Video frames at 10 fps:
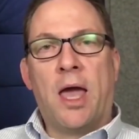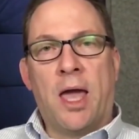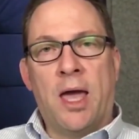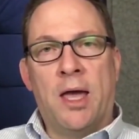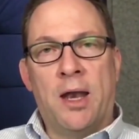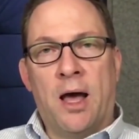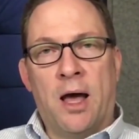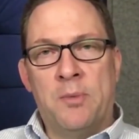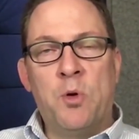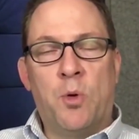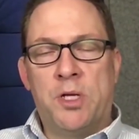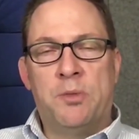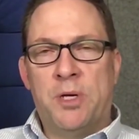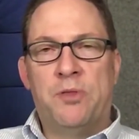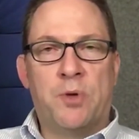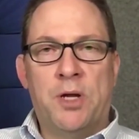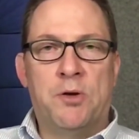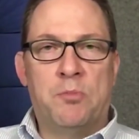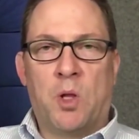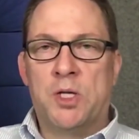And I'm going to be
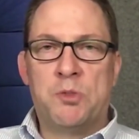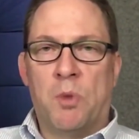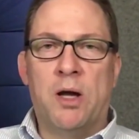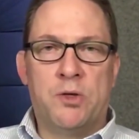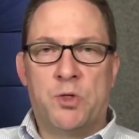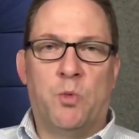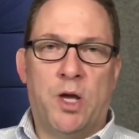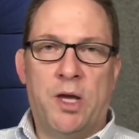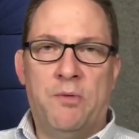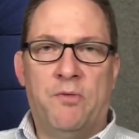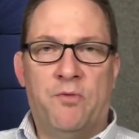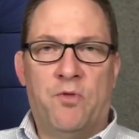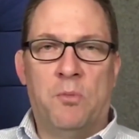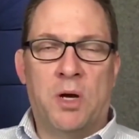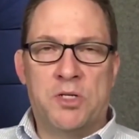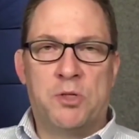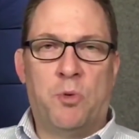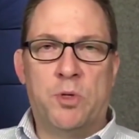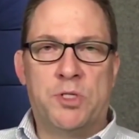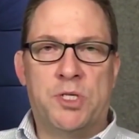300 plus miles away from my
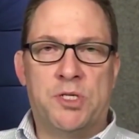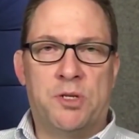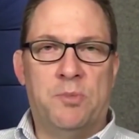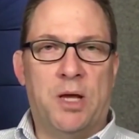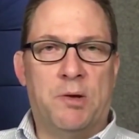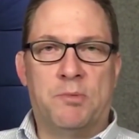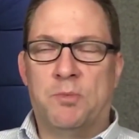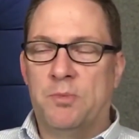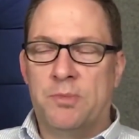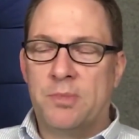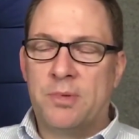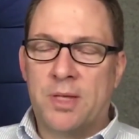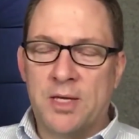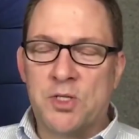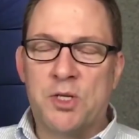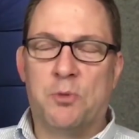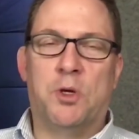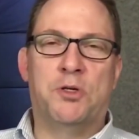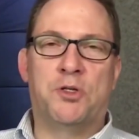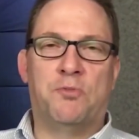support system. Now, thanks to the
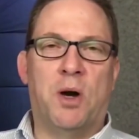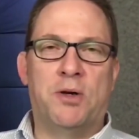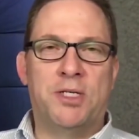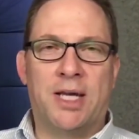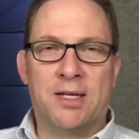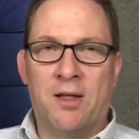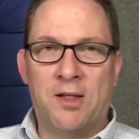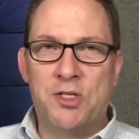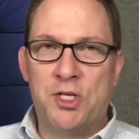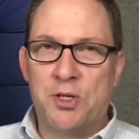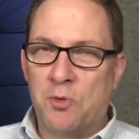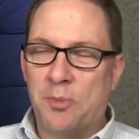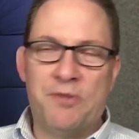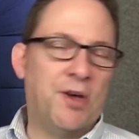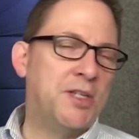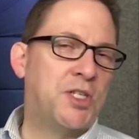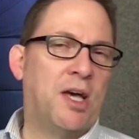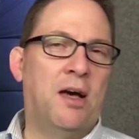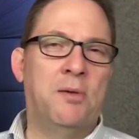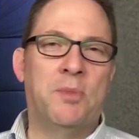wonders of modern technology, there will be
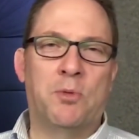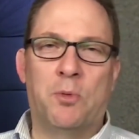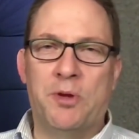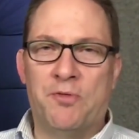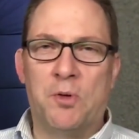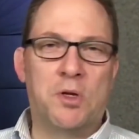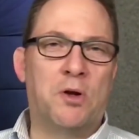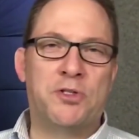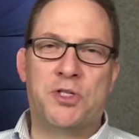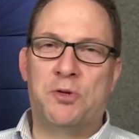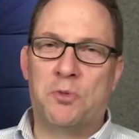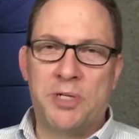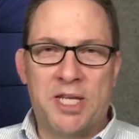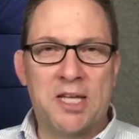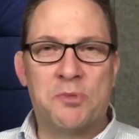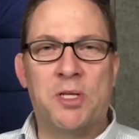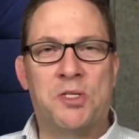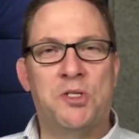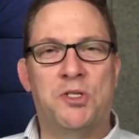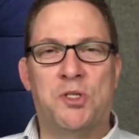FaceTime, there will be phone calls, there will be text
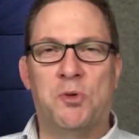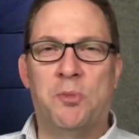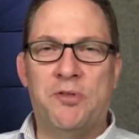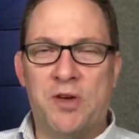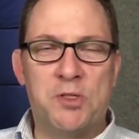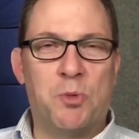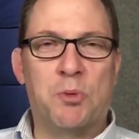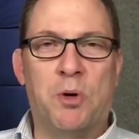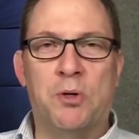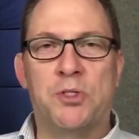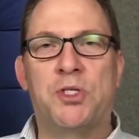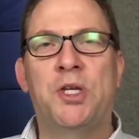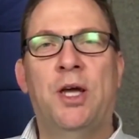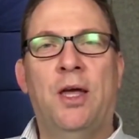messages, there will be Facebook posts.